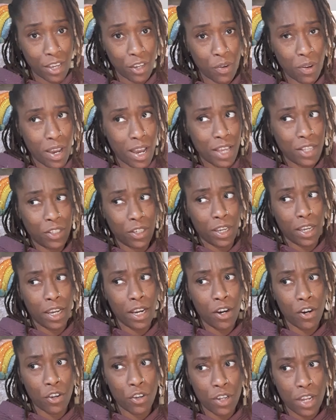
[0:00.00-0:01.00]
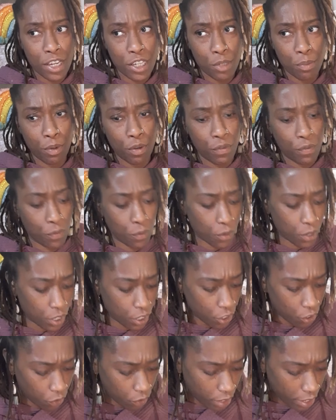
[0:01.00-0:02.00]
You guys are air. You like to be free.
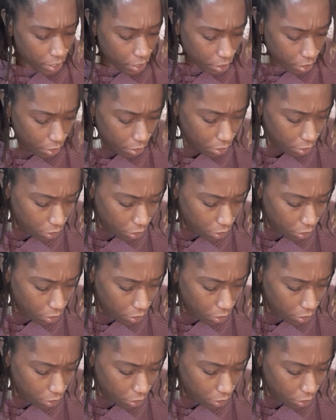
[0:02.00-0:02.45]
You don't like,